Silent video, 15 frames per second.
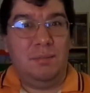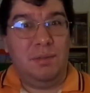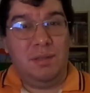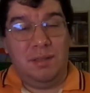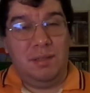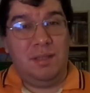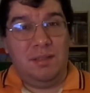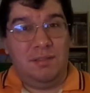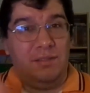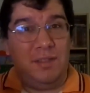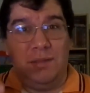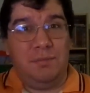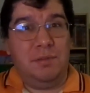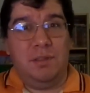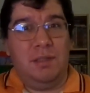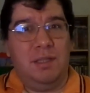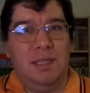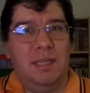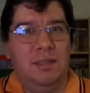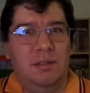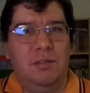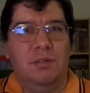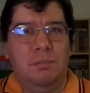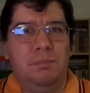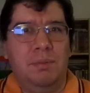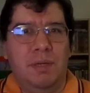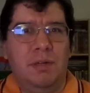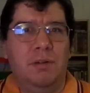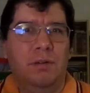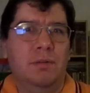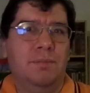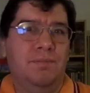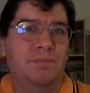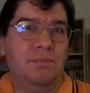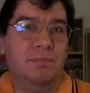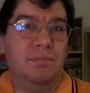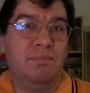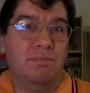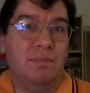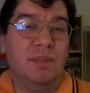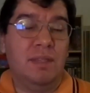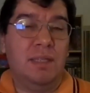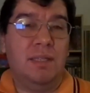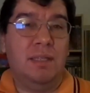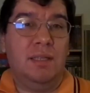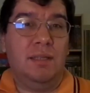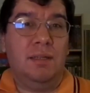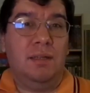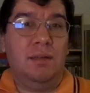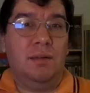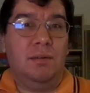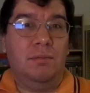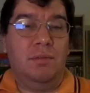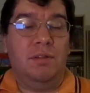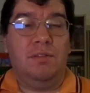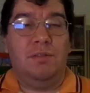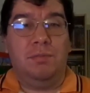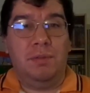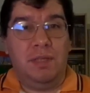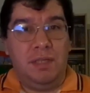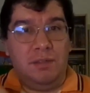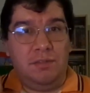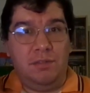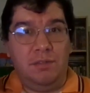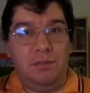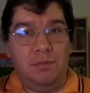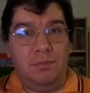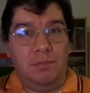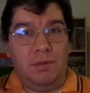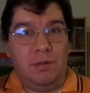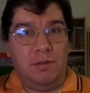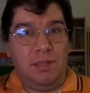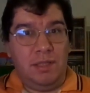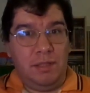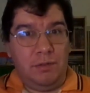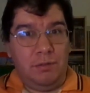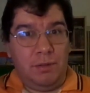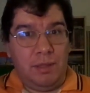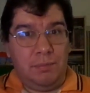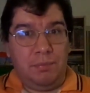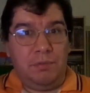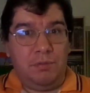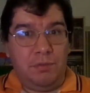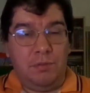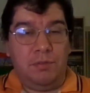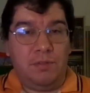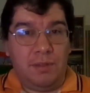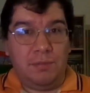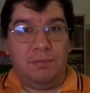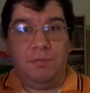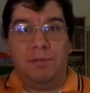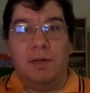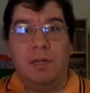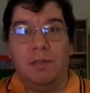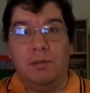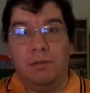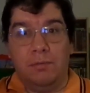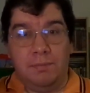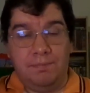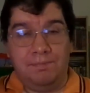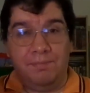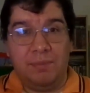But it's definitely going to get a little better once we get to all the other episodes that follow.